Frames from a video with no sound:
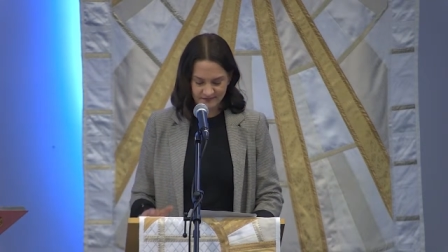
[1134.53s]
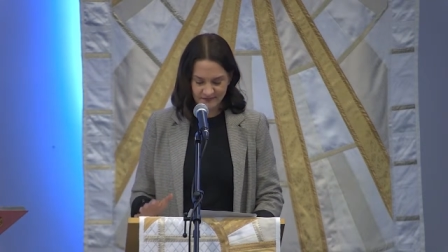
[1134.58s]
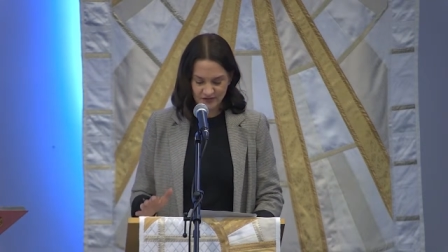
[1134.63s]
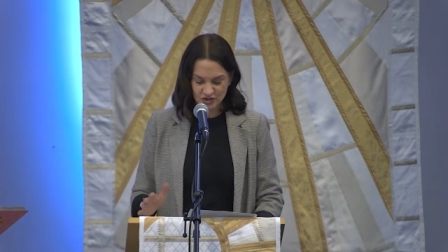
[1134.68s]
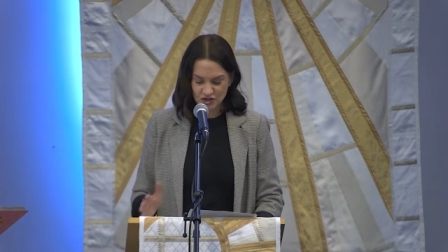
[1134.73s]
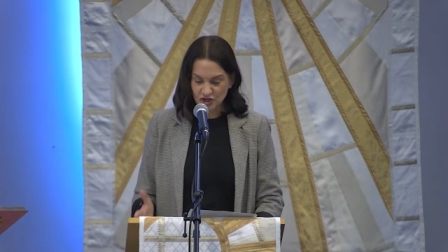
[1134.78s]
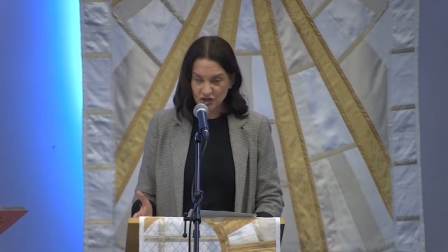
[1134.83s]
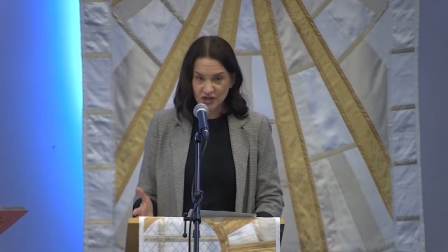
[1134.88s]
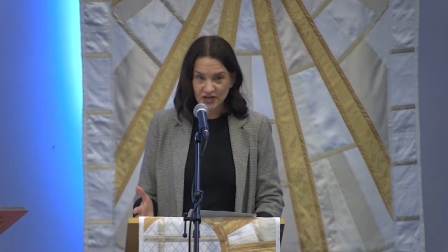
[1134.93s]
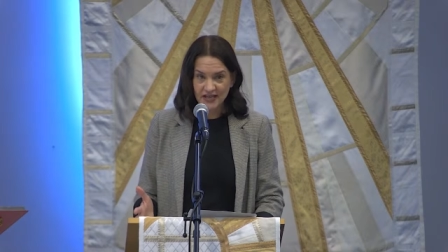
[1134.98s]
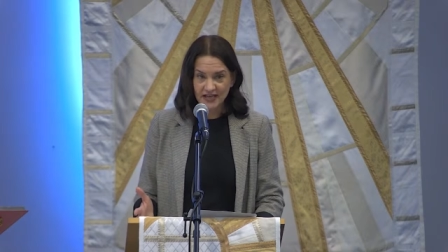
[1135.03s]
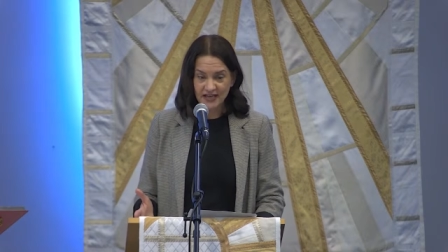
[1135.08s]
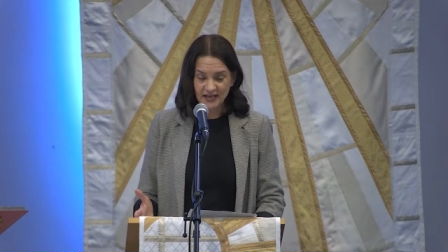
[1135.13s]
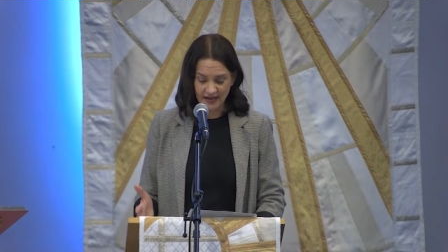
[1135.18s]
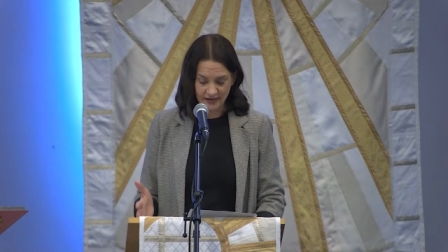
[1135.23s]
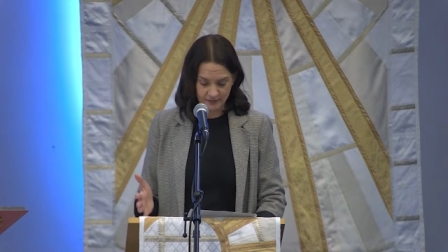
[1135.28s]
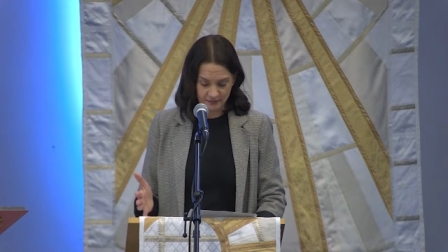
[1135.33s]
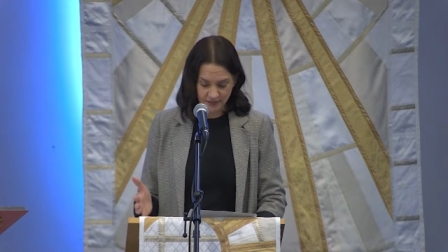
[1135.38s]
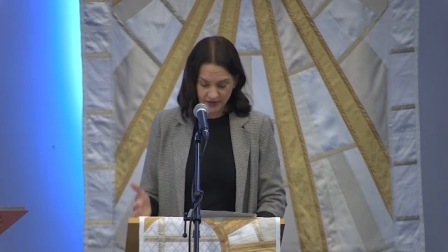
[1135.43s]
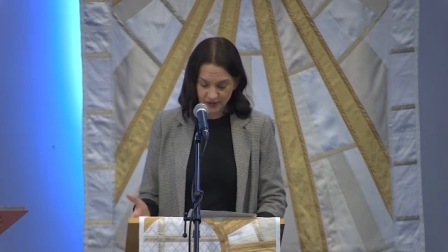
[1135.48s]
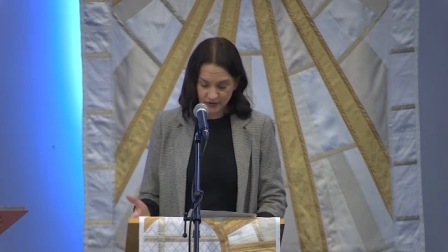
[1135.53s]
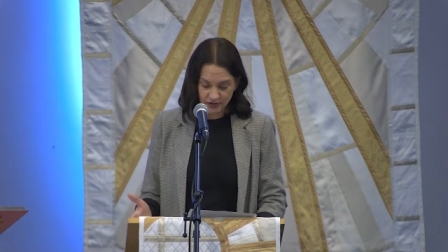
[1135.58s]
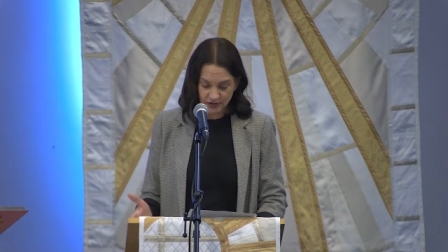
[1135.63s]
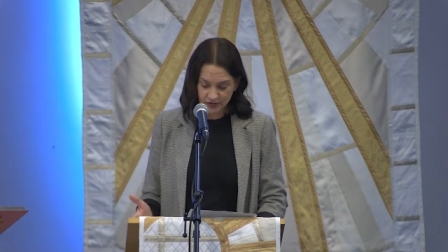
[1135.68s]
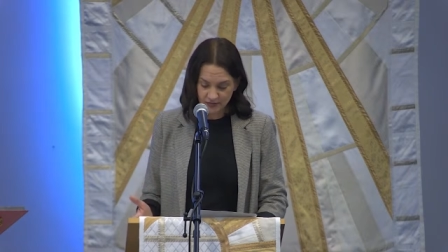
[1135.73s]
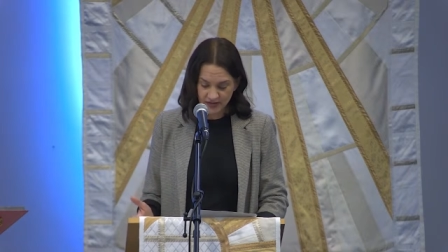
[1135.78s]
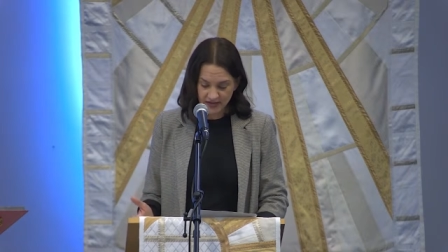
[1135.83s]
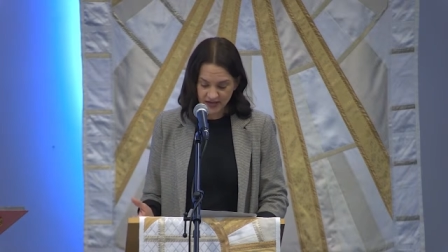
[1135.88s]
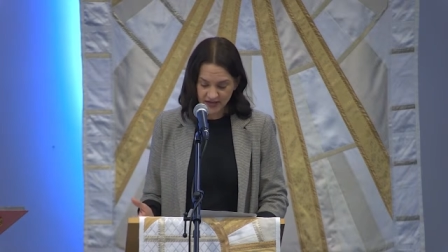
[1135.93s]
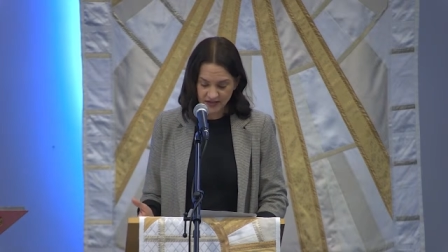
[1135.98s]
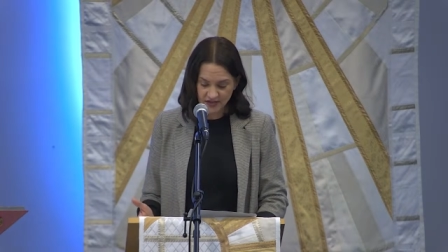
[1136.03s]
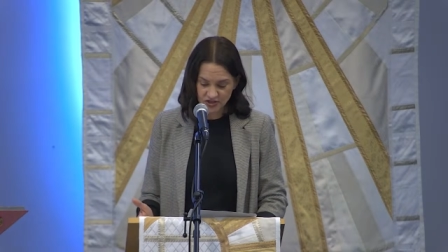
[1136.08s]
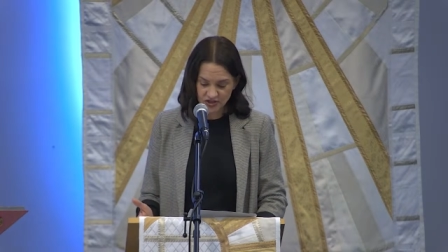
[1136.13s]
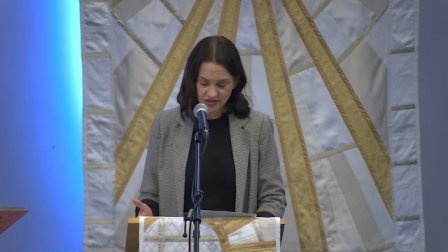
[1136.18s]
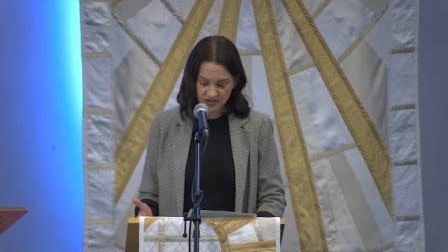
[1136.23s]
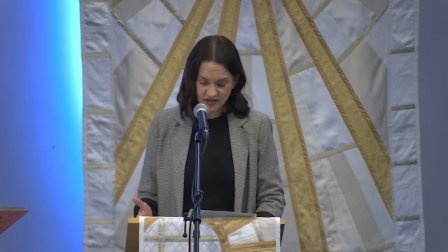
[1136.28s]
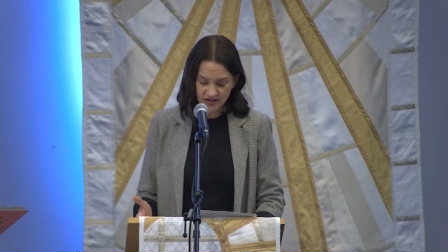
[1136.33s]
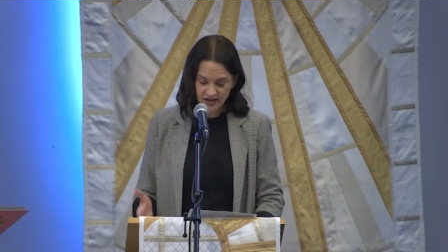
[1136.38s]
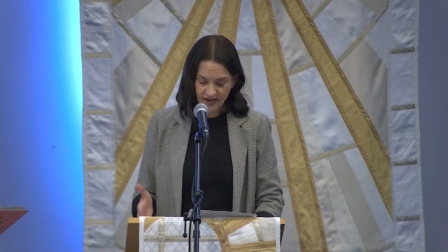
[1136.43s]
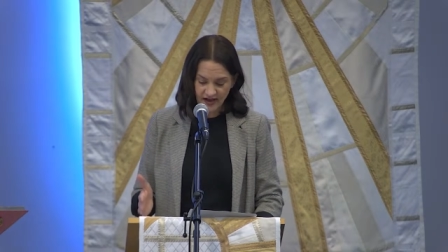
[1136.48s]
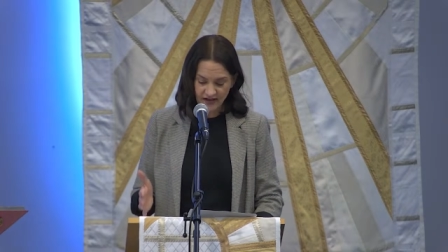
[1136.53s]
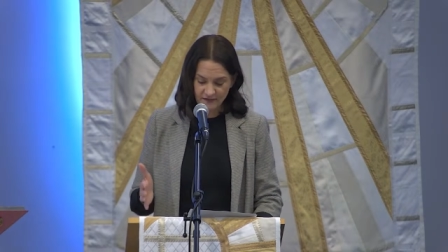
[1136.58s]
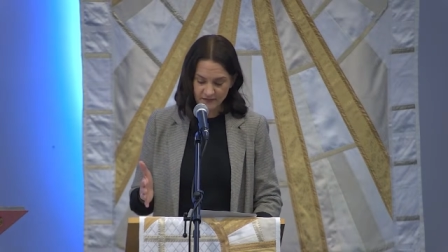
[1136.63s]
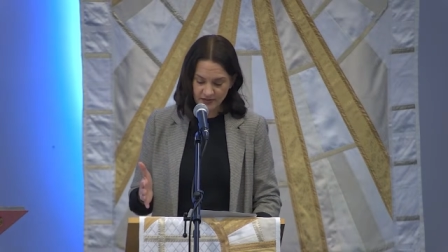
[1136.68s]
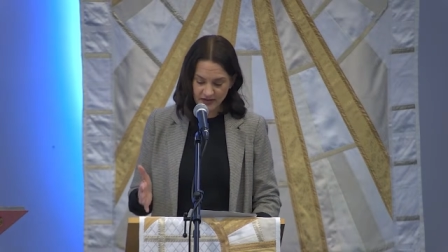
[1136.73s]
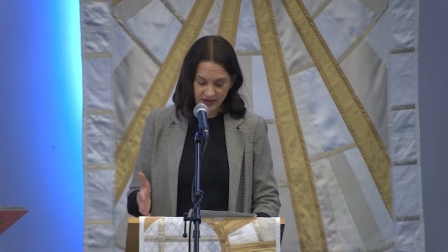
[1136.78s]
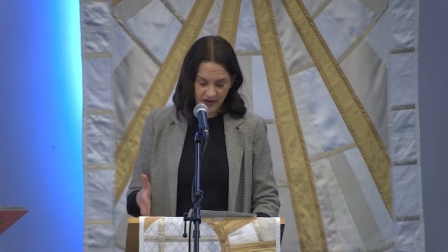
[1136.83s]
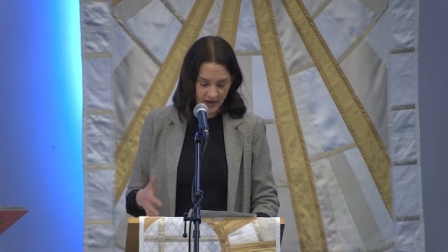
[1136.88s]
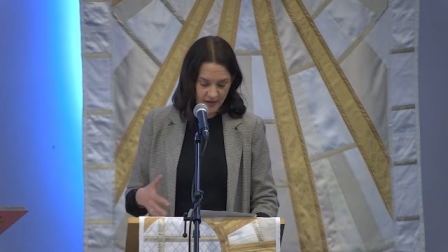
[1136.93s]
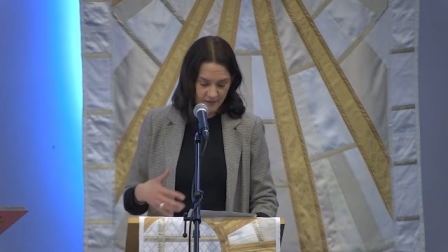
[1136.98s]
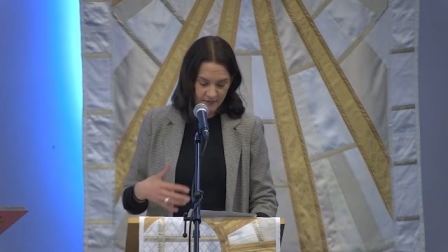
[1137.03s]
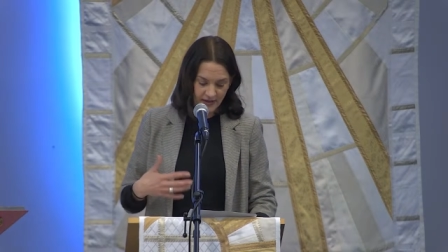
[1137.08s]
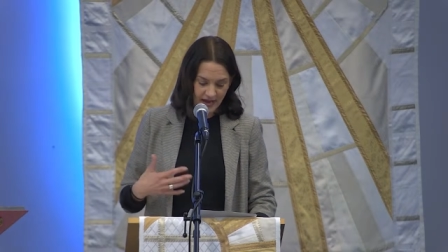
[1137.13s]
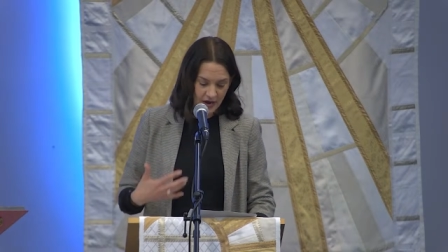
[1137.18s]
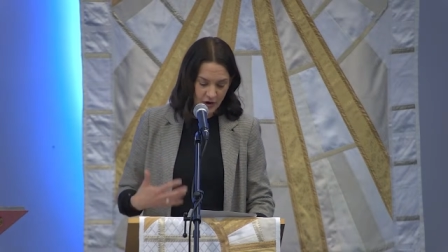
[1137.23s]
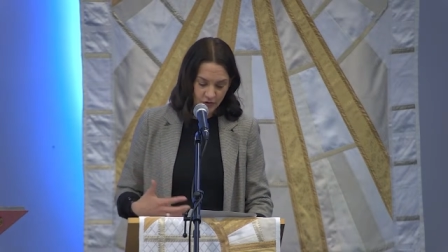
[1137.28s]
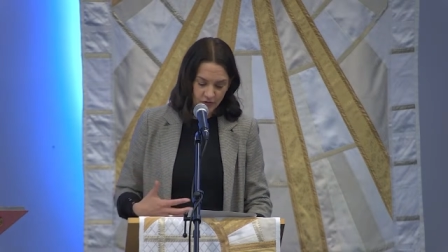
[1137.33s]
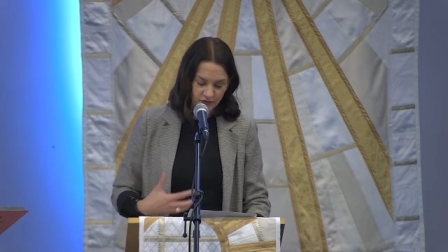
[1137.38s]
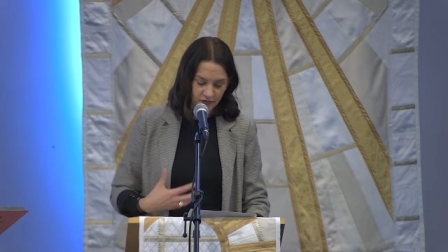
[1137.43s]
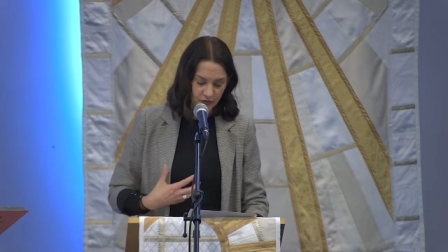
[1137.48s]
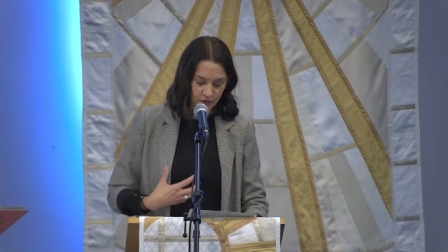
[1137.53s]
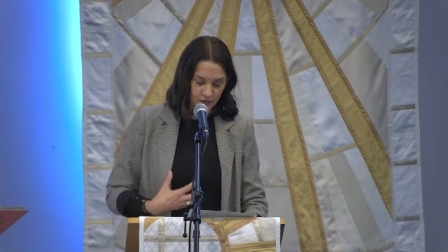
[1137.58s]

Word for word: Journey and pilgrimage have become powerful